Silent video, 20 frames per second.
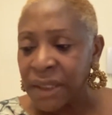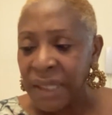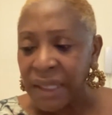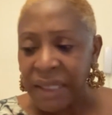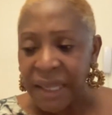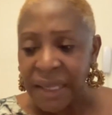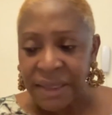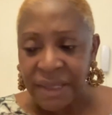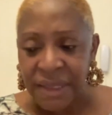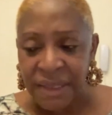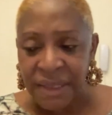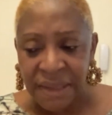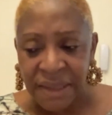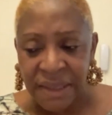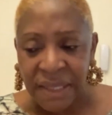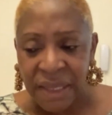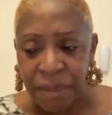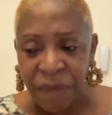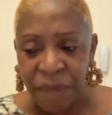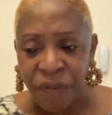and I didn't
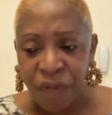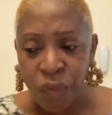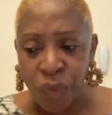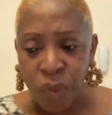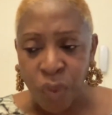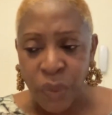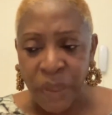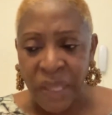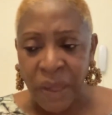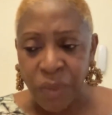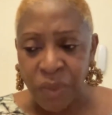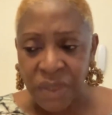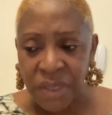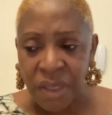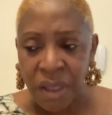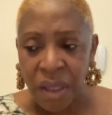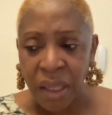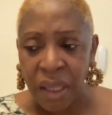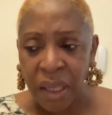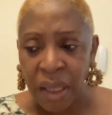say it before when I was
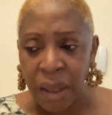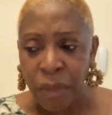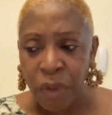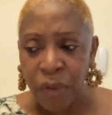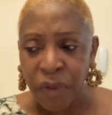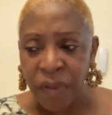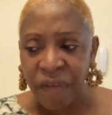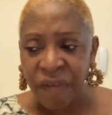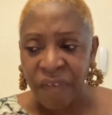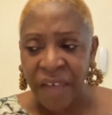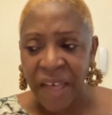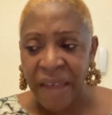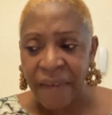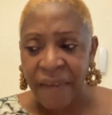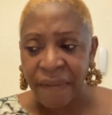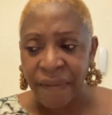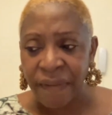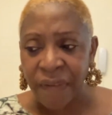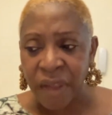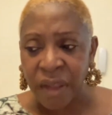talking about the
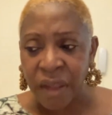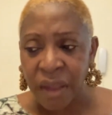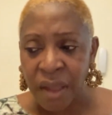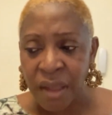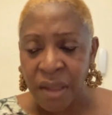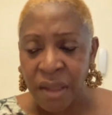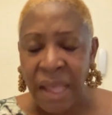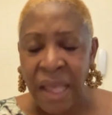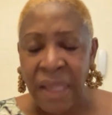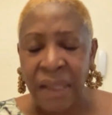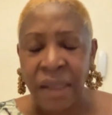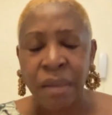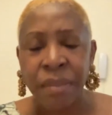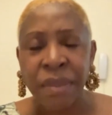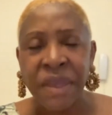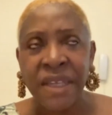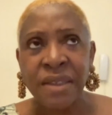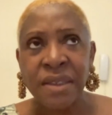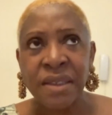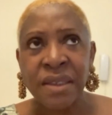5
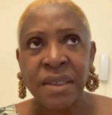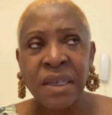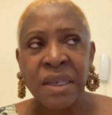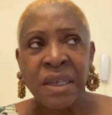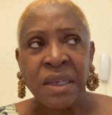entanglements,